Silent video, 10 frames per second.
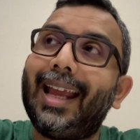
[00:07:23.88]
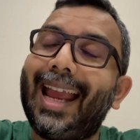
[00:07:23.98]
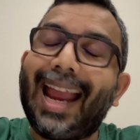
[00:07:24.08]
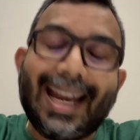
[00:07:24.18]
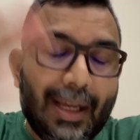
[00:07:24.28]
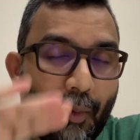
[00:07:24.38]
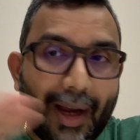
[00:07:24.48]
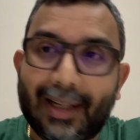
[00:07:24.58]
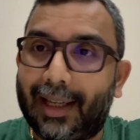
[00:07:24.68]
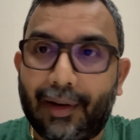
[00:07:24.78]

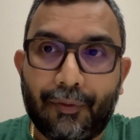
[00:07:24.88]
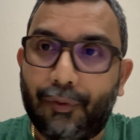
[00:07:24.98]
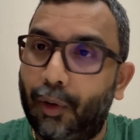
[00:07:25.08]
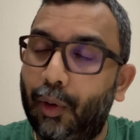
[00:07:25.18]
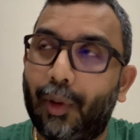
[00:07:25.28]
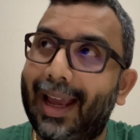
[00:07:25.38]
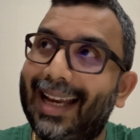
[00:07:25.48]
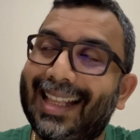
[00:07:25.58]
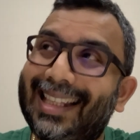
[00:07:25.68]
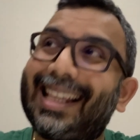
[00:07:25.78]
anyone can follow and
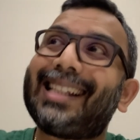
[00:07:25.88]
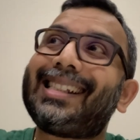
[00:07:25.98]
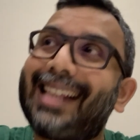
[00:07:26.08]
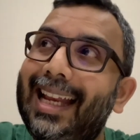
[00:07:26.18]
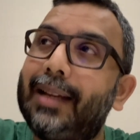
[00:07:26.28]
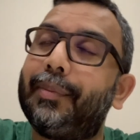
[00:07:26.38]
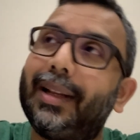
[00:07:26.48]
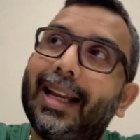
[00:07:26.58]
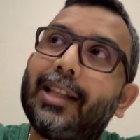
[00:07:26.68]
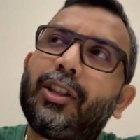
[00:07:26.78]
it's
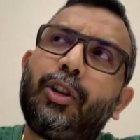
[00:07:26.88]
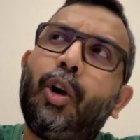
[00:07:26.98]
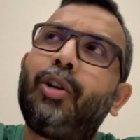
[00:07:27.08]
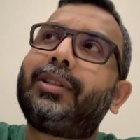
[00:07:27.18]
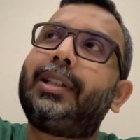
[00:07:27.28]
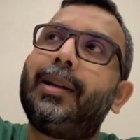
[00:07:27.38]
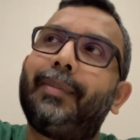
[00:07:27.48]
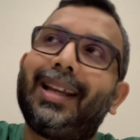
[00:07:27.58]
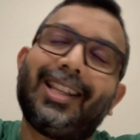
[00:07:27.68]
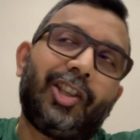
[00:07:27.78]
sustainable and it's long term
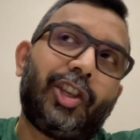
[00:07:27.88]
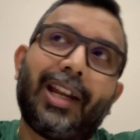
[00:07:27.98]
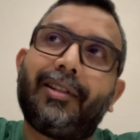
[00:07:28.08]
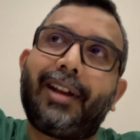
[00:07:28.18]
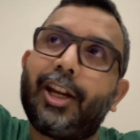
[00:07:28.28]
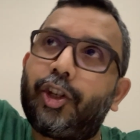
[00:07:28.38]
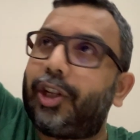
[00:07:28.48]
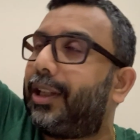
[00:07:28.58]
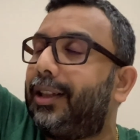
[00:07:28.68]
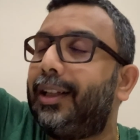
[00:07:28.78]
and it's
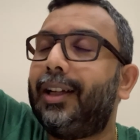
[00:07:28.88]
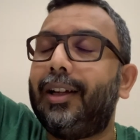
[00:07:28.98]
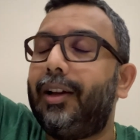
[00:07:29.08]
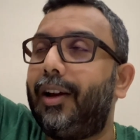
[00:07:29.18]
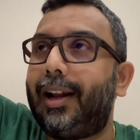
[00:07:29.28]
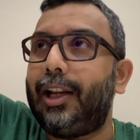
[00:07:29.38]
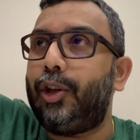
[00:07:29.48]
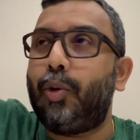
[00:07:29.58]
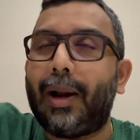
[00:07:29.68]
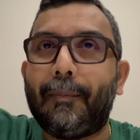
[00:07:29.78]
generational all right you
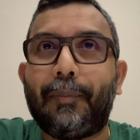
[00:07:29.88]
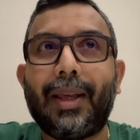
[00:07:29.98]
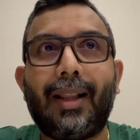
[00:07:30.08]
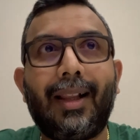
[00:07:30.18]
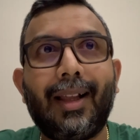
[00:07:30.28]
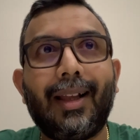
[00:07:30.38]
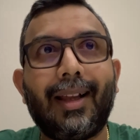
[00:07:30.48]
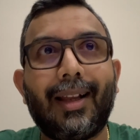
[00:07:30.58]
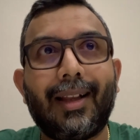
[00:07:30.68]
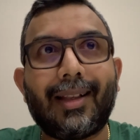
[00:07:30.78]
don't want to build
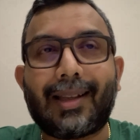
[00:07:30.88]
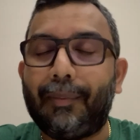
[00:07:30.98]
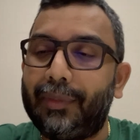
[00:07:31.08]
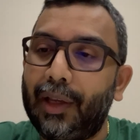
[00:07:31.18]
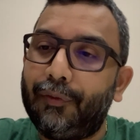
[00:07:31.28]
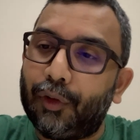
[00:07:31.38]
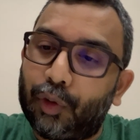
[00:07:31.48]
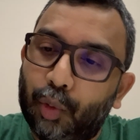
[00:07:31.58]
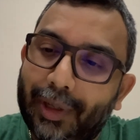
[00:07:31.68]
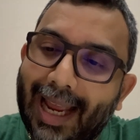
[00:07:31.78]
something for
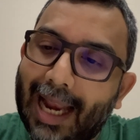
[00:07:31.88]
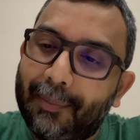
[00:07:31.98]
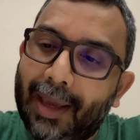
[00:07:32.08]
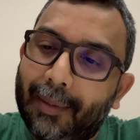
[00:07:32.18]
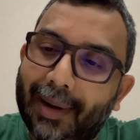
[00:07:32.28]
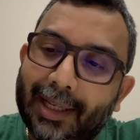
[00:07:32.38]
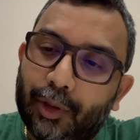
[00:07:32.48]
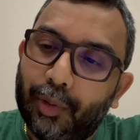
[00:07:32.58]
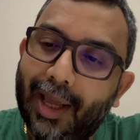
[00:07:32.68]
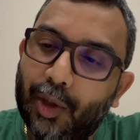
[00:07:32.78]
today and make money
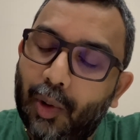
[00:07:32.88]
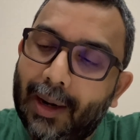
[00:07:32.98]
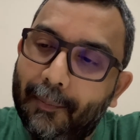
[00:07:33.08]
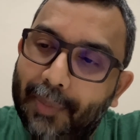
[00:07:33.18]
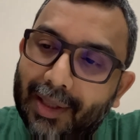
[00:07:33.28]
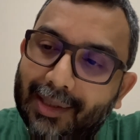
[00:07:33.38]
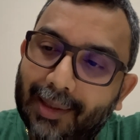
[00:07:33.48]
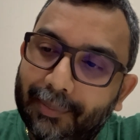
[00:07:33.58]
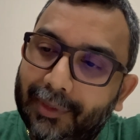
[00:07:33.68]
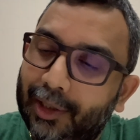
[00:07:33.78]
today you want to build
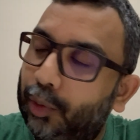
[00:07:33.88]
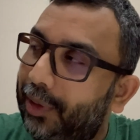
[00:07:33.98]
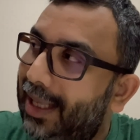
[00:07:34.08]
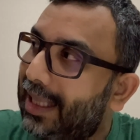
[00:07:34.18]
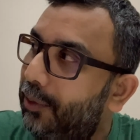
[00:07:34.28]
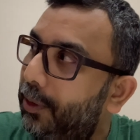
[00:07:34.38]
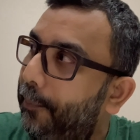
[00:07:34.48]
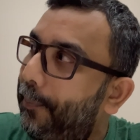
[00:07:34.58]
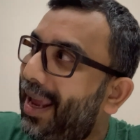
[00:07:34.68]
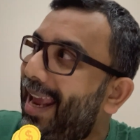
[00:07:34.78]
something today that will
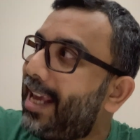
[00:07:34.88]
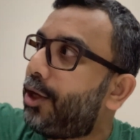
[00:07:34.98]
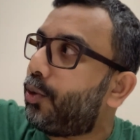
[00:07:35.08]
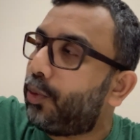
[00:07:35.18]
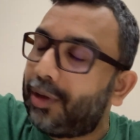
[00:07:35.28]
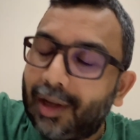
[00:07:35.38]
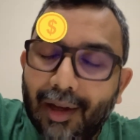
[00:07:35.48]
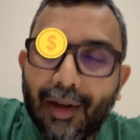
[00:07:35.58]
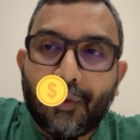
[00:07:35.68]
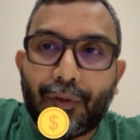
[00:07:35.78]
pay you
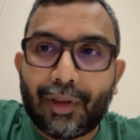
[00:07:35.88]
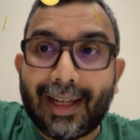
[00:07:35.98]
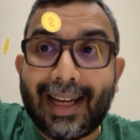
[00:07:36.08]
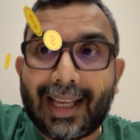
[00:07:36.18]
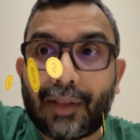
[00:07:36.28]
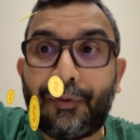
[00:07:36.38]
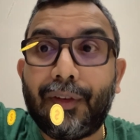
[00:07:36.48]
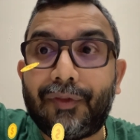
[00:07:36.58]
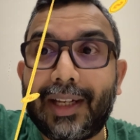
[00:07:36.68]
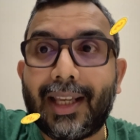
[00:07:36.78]
for the next
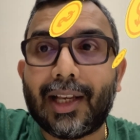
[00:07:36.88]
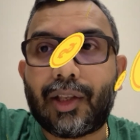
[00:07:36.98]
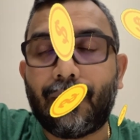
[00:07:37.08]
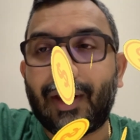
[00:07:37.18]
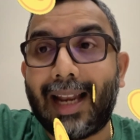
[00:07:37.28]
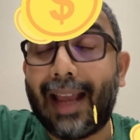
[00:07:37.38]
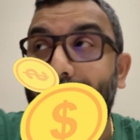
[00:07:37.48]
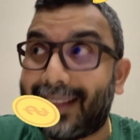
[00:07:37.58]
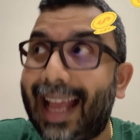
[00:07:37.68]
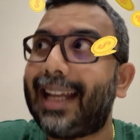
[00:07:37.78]
50 years of your life
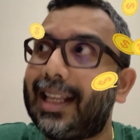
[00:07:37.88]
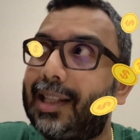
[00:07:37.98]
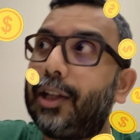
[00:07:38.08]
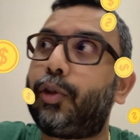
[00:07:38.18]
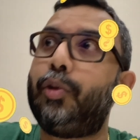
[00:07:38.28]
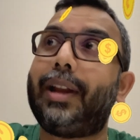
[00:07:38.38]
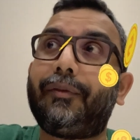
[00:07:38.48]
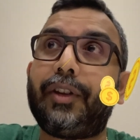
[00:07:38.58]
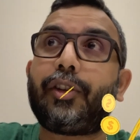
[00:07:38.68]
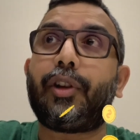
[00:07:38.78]
that is the true
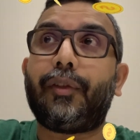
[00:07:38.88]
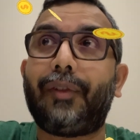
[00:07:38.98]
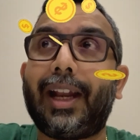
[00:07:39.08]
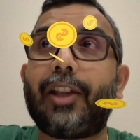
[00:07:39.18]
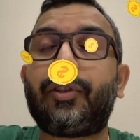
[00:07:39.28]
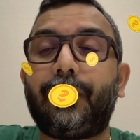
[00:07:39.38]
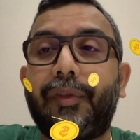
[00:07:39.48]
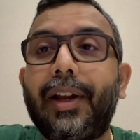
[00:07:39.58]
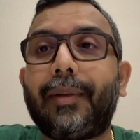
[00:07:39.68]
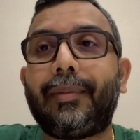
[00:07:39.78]
definition of financial
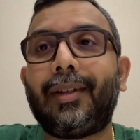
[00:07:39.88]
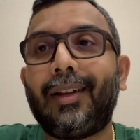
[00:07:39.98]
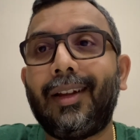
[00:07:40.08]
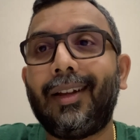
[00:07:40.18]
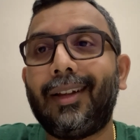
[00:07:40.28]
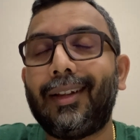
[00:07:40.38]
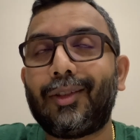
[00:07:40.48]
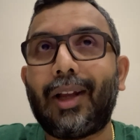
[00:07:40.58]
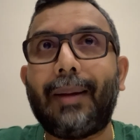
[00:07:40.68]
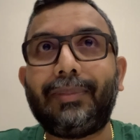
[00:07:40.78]
freedom
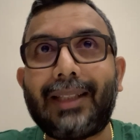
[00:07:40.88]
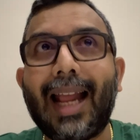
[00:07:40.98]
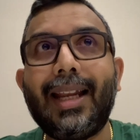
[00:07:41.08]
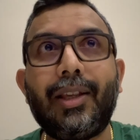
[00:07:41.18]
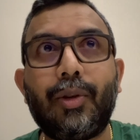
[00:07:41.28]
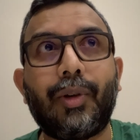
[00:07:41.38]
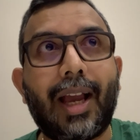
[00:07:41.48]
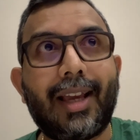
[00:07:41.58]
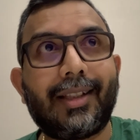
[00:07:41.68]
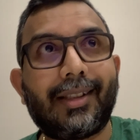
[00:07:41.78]
so i'm telling you
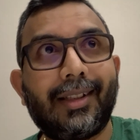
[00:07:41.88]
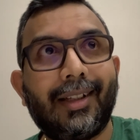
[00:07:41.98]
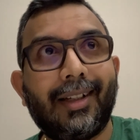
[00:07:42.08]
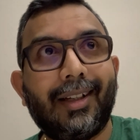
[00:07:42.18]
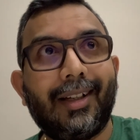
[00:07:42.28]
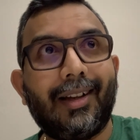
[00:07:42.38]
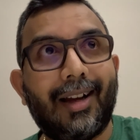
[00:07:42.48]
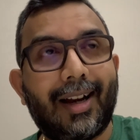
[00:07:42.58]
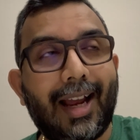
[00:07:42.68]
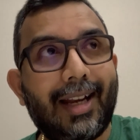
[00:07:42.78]
guys
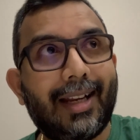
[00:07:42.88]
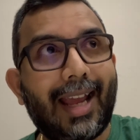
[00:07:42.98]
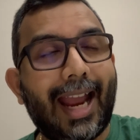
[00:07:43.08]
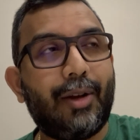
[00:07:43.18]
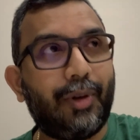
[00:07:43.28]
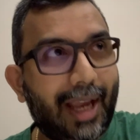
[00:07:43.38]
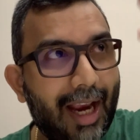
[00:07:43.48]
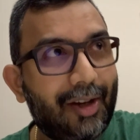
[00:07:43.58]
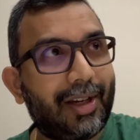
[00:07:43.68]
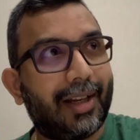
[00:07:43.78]
all right
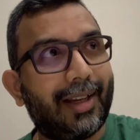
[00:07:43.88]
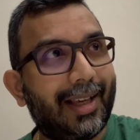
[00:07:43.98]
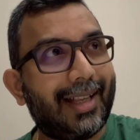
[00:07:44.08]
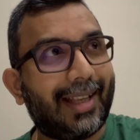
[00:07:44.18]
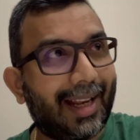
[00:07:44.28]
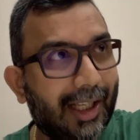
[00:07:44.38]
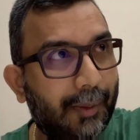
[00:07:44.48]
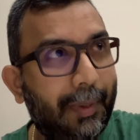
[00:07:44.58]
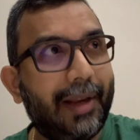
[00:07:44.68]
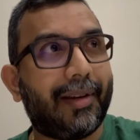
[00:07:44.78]
education is an
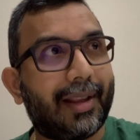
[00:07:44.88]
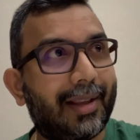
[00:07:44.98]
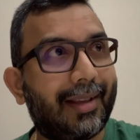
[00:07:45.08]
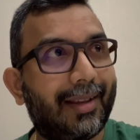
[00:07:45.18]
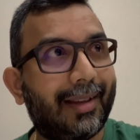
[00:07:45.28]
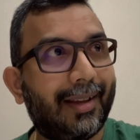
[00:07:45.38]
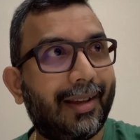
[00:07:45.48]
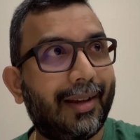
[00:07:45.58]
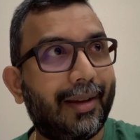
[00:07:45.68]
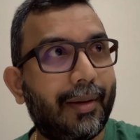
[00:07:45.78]
experience
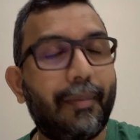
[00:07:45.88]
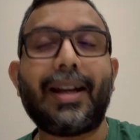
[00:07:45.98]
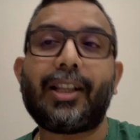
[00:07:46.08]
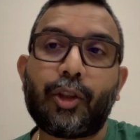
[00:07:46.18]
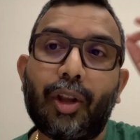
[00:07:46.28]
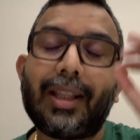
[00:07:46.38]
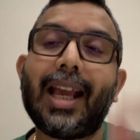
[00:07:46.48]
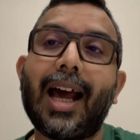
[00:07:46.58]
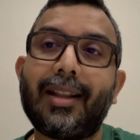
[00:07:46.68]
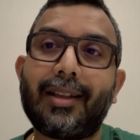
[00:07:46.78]
but it's not the
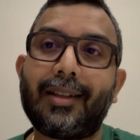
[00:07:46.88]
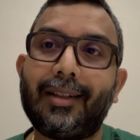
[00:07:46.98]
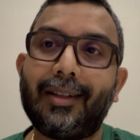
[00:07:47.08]
answer